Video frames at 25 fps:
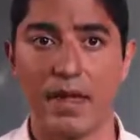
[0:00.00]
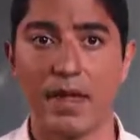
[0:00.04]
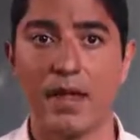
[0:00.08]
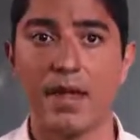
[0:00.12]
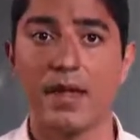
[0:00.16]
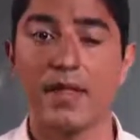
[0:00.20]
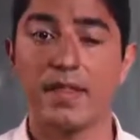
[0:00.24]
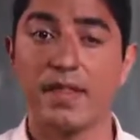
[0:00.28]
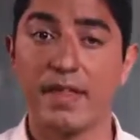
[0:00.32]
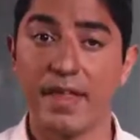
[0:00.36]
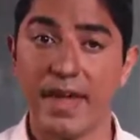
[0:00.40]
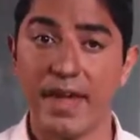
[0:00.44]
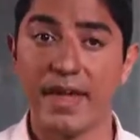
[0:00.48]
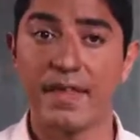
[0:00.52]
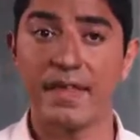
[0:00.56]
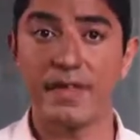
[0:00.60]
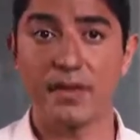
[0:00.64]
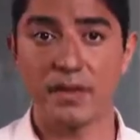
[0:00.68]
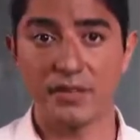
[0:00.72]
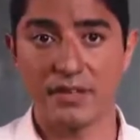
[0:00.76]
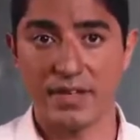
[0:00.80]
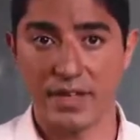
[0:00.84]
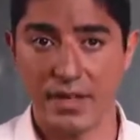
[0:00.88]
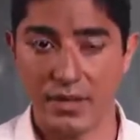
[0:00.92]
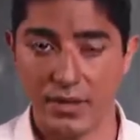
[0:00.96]
Then
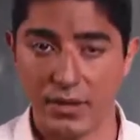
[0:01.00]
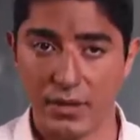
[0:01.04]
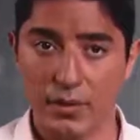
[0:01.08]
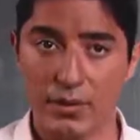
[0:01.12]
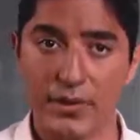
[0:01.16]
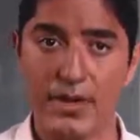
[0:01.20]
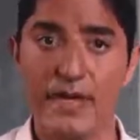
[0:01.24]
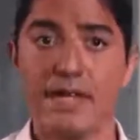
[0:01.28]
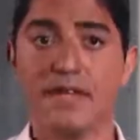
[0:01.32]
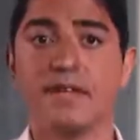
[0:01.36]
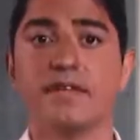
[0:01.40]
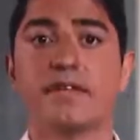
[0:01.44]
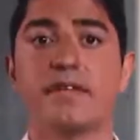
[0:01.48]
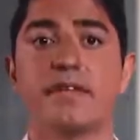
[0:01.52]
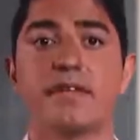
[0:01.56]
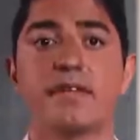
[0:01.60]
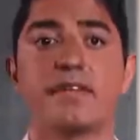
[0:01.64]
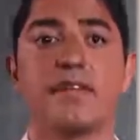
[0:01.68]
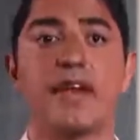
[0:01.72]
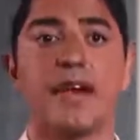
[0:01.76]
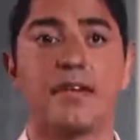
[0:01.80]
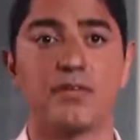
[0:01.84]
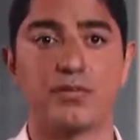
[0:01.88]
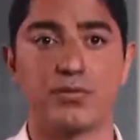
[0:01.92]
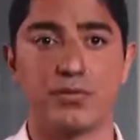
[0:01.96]
they'll take you into the
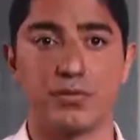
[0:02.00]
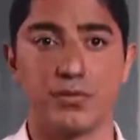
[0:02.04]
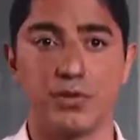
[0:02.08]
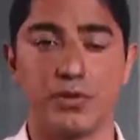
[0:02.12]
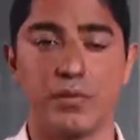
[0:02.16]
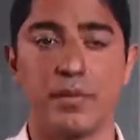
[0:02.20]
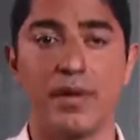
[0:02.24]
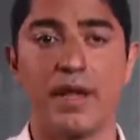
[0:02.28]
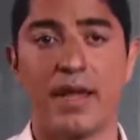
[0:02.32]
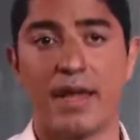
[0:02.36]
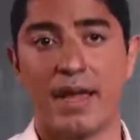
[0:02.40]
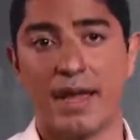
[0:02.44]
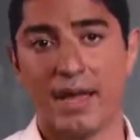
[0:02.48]
test room